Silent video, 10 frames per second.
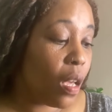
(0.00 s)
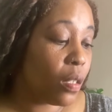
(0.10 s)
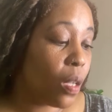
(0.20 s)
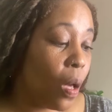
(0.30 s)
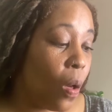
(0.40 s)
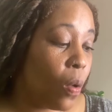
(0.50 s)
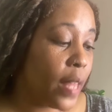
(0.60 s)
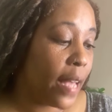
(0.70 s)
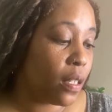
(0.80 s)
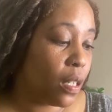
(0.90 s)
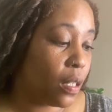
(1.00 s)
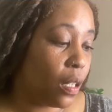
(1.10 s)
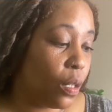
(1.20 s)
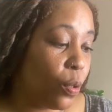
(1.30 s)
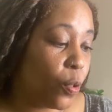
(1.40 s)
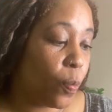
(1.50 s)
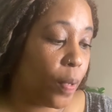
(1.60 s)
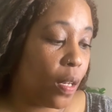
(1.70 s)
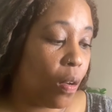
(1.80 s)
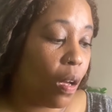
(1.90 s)
And so that's just a little
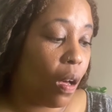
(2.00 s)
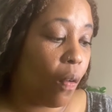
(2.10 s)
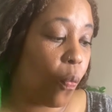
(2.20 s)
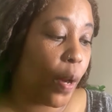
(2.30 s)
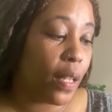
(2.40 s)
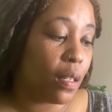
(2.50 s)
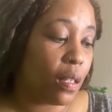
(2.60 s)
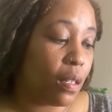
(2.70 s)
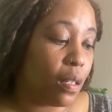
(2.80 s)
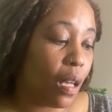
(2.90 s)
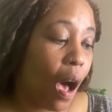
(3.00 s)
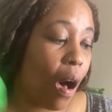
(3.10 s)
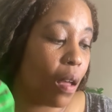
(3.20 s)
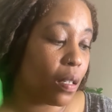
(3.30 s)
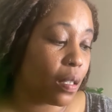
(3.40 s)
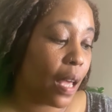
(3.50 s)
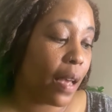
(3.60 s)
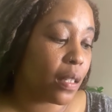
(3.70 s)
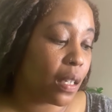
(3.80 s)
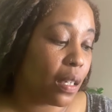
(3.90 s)
spiel of what all the
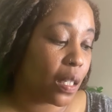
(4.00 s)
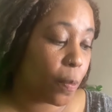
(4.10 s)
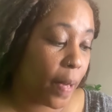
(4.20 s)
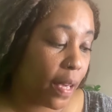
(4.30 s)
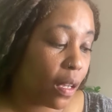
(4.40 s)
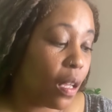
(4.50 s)
signs can expect